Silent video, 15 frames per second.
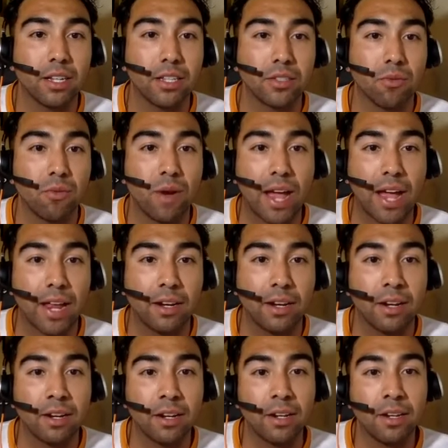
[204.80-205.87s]
It's wet.
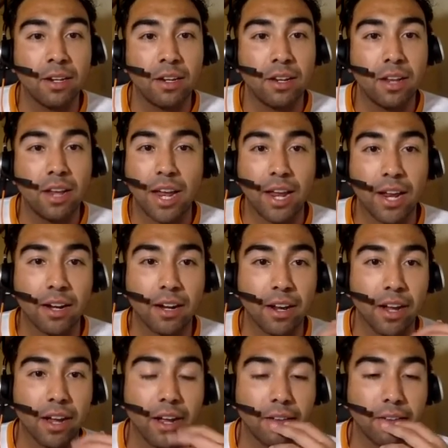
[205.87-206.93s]
And
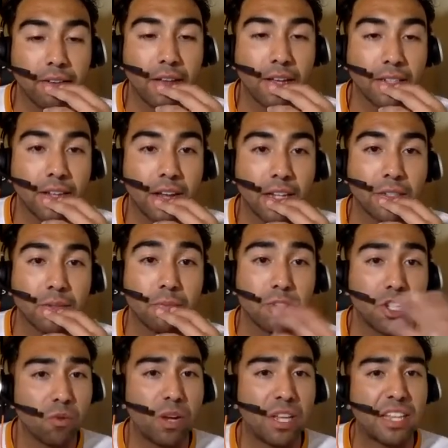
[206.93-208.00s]
it's awesome.
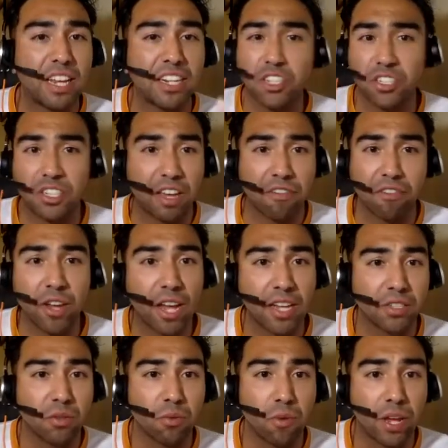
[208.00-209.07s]
Wait, they just gave you
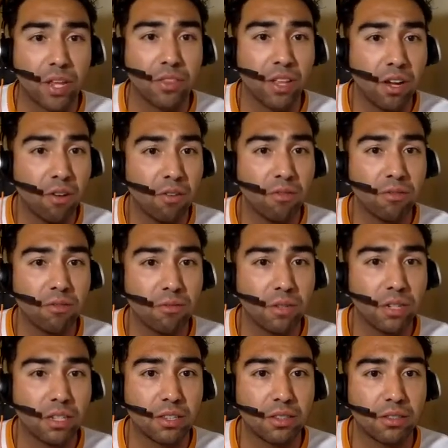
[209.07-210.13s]
guys the win though
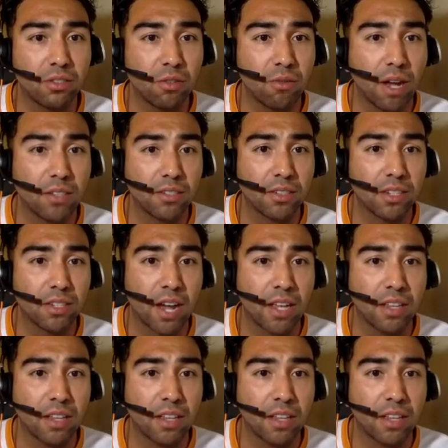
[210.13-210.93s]
with 2 outs in the 9th?